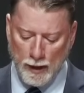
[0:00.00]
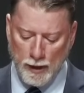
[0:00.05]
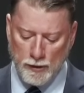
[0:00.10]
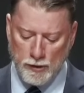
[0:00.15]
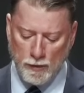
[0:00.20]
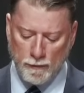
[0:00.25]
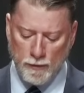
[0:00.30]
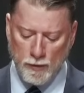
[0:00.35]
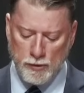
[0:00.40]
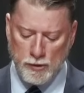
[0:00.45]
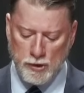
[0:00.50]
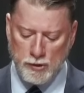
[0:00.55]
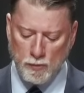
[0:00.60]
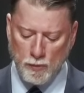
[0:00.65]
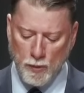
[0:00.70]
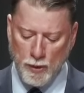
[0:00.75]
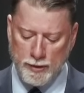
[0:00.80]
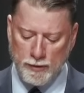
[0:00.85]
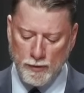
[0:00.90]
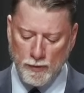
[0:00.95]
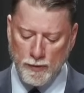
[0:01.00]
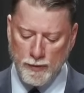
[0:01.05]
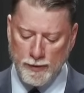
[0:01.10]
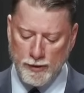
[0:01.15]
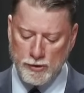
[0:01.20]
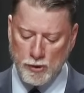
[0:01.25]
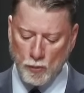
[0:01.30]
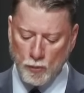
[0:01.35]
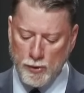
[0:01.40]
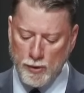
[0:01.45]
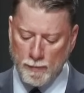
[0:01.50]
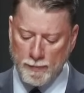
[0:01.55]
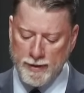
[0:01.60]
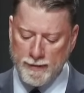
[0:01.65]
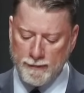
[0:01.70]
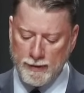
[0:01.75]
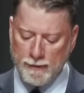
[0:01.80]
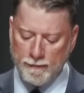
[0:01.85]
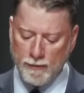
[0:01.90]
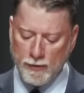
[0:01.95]
So, verses 1 through, there's a real
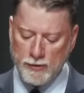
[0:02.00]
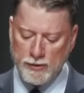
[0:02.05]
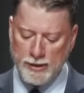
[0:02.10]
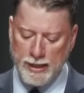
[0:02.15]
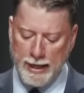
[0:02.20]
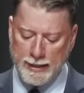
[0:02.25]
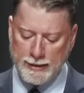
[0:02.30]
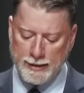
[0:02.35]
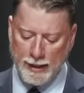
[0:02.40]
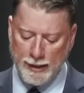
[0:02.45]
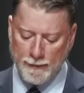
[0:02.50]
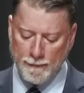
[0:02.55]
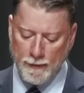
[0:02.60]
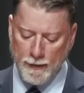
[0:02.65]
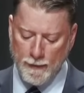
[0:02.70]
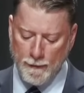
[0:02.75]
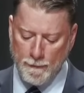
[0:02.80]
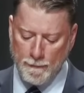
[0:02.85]
pivot in verse 19.